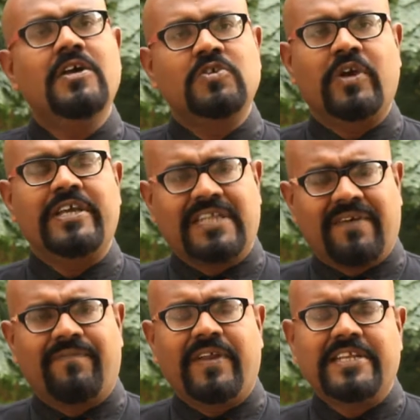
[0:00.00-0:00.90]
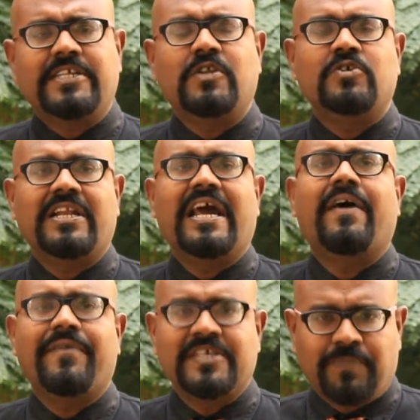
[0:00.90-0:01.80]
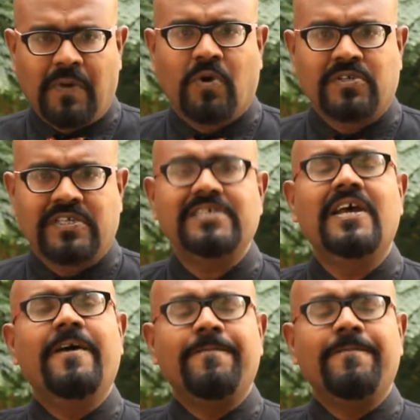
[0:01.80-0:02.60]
So each and every institution have SPOCs.